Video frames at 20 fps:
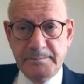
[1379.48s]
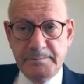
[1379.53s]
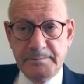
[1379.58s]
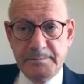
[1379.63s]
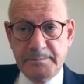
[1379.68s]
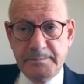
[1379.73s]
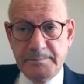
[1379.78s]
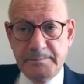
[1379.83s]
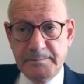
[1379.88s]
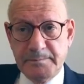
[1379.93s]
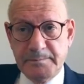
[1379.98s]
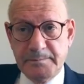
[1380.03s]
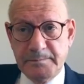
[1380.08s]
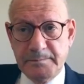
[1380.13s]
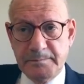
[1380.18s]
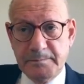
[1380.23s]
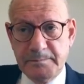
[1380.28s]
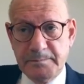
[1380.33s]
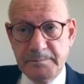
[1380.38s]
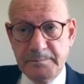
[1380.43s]

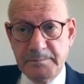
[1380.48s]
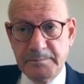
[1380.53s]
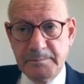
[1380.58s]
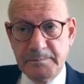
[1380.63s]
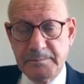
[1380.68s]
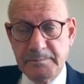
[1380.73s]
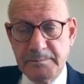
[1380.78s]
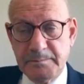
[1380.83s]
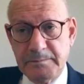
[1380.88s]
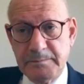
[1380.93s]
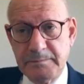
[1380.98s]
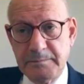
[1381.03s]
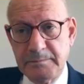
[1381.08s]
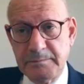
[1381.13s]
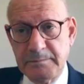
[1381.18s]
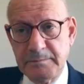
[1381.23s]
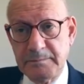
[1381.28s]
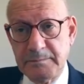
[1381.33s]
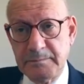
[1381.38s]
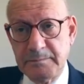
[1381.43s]

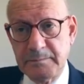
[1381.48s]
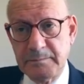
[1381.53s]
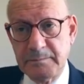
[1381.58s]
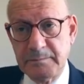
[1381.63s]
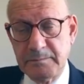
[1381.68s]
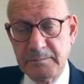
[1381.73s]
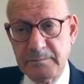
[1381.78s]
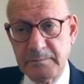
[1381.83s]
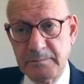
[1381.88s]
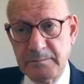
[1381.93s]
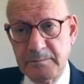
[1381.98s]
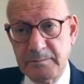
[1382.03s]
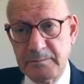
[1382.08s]
(not speaking)